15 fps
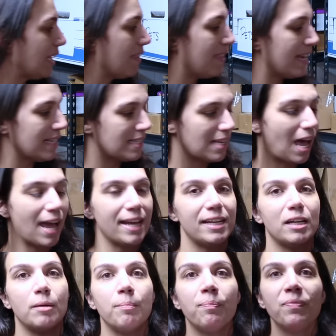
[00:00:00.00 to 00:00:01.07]
This
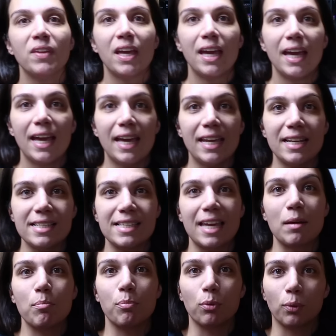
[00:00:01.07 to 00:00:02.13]
item, it is
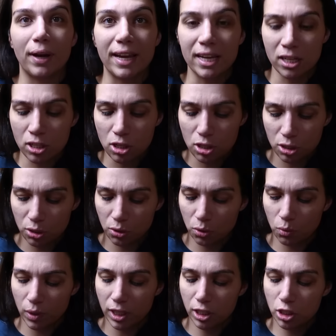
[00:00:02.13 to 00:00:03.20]
a brand
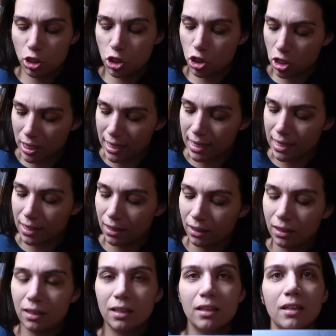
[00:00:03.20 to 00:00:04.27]
new Chi
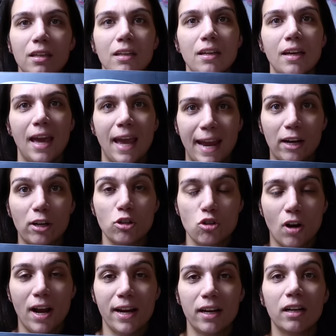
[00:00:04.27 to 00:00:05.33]
hair
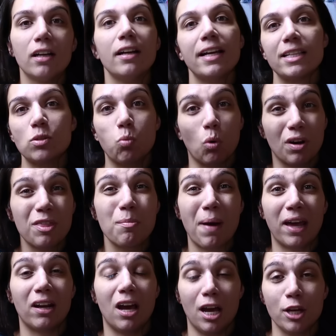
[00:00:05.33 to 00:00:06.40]
dryer. It's worth
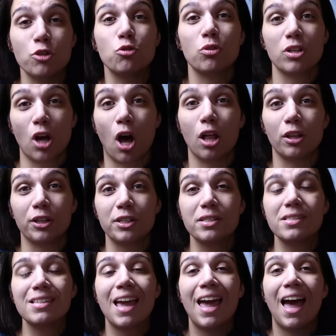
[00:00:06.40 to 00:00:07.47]
about a
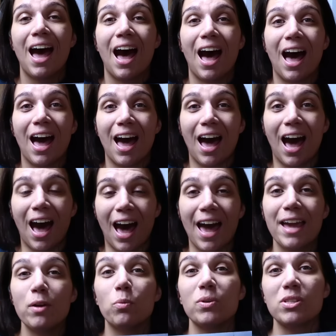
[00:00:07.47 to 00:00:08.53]
$100.
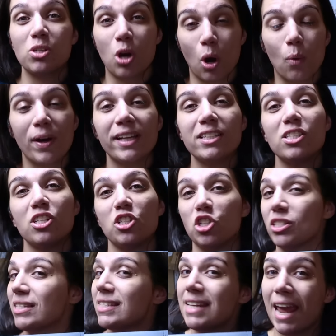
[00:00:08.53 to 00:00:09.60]
I was going to
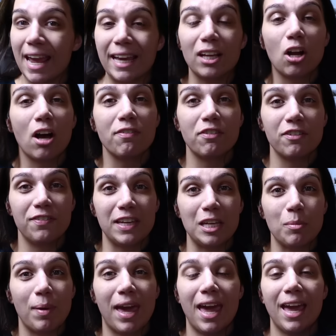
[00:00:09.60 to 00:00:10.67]
just take it off of
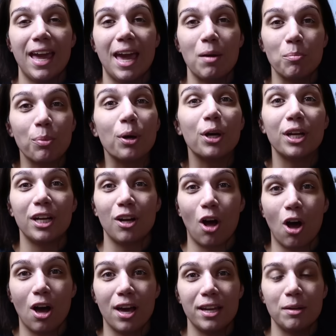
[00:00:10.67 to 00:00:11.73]
eBay and put it
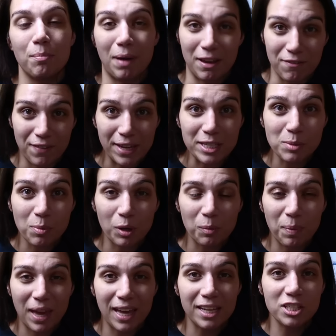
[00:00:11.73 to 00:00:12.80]
on my Facebook
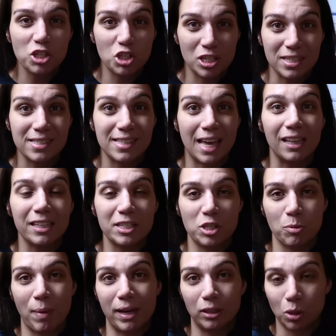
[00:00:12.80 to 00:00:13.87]
page to sell it
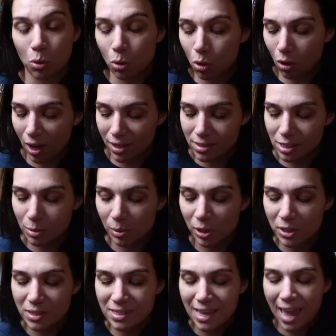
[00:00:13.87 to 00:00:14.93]
to my local
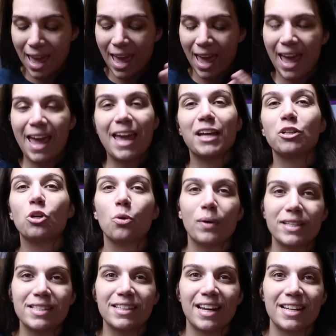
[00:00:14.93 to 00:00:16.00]
customers. And
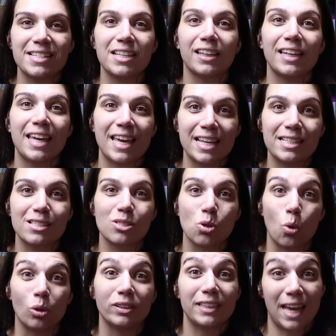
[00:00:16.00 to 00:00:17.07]
coincidentally, it
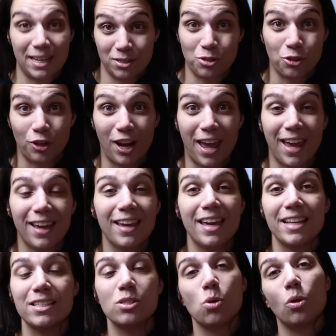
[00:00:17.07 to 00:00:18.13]
sold yesterday.
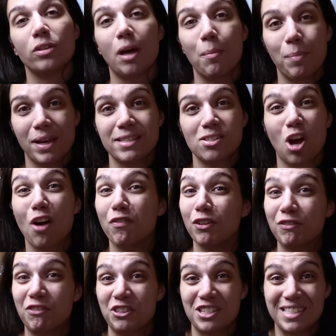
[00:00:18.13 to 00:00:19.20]
It sold on best
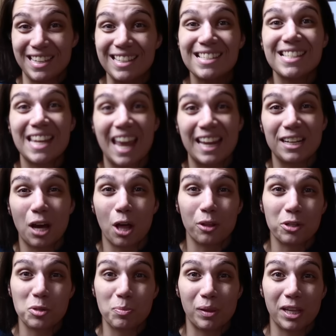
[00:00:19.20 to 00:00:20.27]
offer for
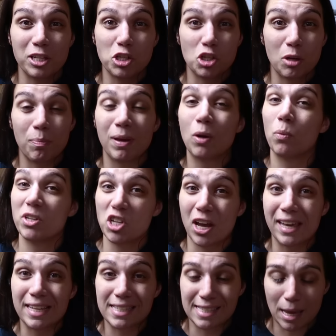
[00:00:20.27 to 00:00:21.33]
$68 plus shipping, which
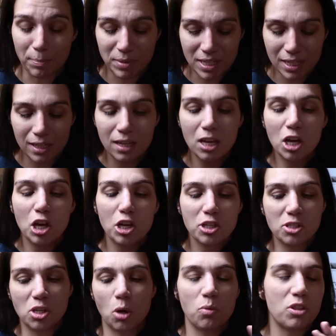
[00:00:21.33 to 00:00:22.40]
I accepted.
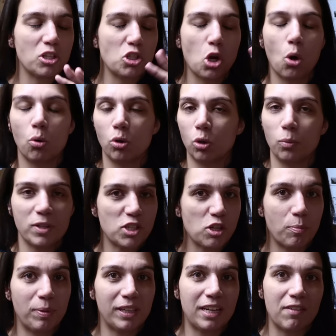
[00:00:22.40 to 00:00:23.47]
So the total with
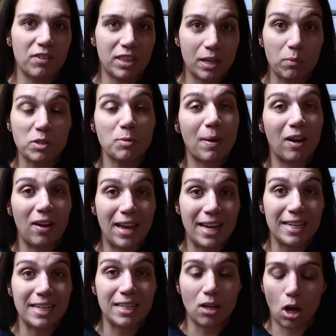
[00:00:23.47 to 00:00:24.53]
shipping and everything was about
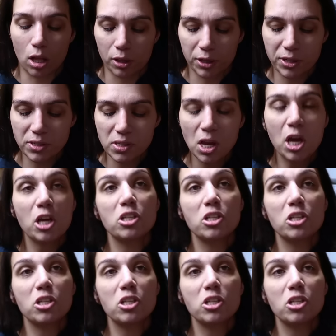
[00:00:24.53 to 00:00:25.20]
$80.